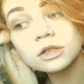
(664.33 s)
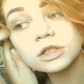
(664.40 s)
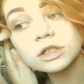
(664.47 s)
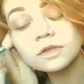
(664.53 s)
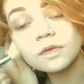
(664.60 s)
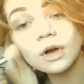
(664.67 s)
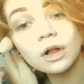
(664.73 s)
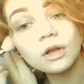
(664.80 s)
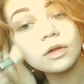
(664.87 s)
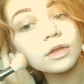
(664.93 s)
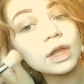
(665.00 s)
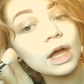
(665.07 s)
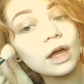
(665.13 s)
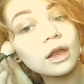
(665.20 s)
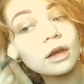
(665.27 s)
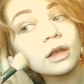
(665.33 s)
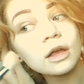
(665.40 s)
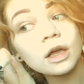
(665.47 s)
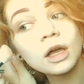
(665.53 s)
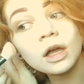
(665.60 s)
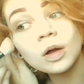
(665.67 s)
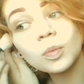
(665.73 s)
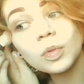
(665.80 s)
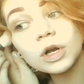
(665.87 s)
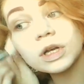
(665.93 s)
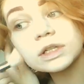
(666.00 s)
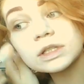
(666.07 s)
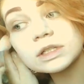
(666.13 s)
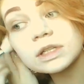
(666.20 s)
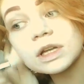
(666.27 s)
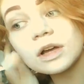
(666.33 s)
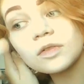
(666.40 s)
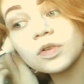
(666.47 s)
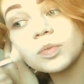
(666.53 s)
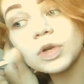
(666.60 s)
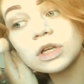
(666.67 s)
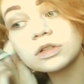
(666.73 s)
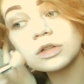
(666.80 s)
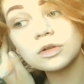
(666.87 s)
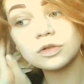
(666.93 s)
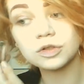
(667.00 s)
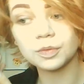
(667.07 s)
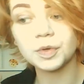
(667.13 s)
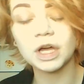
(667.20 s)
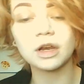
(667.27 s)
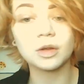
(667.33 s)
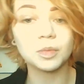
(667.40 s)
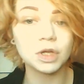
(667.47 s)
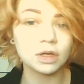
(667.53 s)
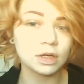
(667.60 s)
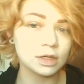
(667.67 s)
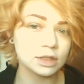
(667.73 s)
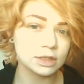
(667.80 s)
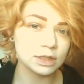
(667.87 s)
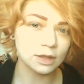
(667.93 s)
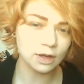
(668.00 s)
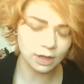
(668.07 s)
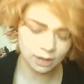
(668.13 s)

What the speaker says: just follow that. But it doesn't have to be too dramatic, because a